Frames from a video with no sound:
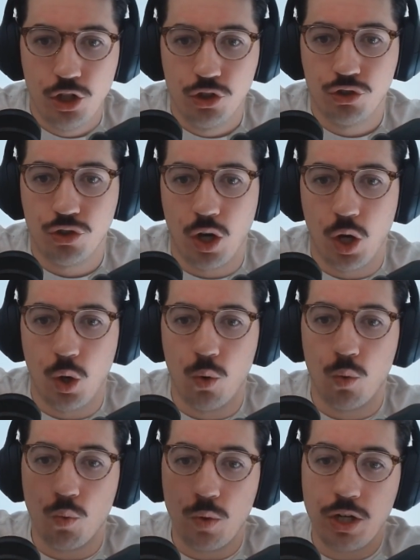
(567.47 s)

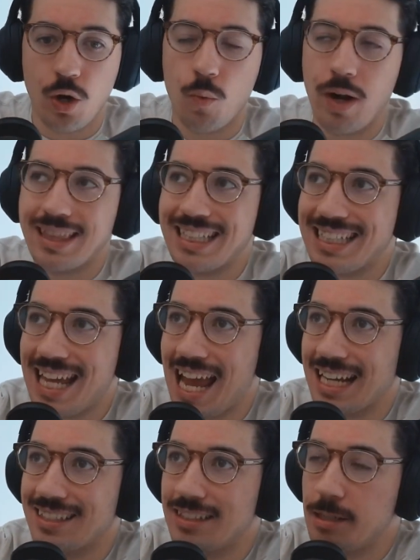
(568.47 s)
So we don't want the
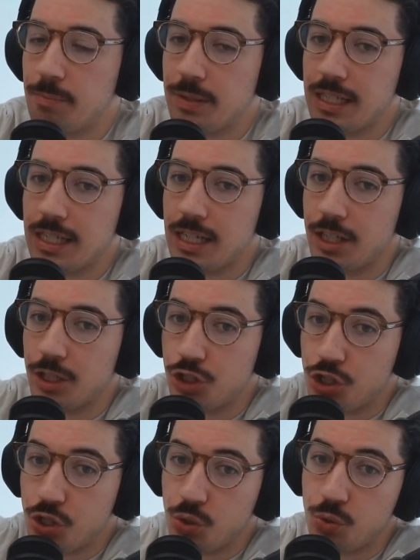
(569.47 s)
text to be
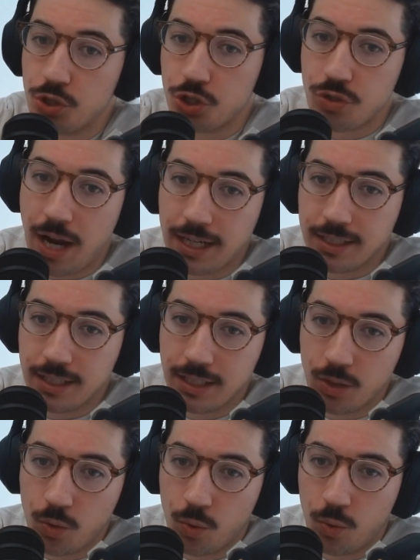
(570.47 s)
too distracting
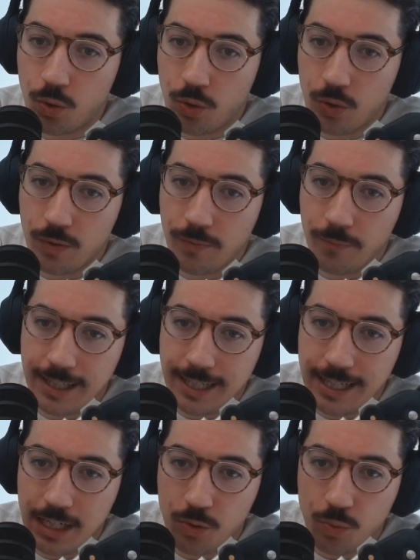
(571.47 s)
or
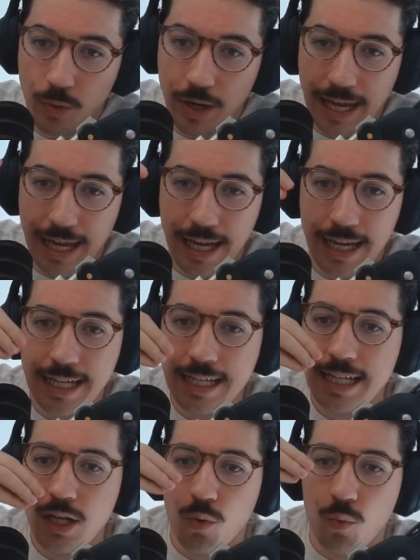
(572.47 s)
in a way
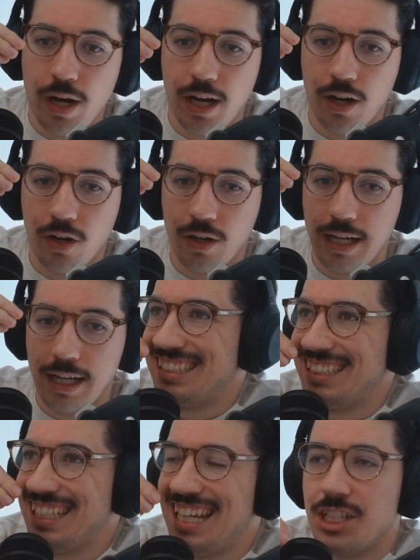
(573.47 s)
where
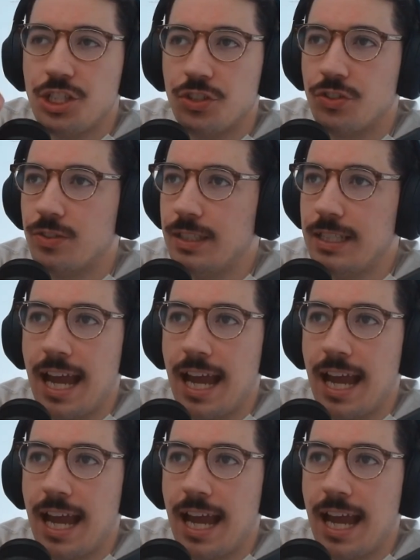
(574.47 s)
it just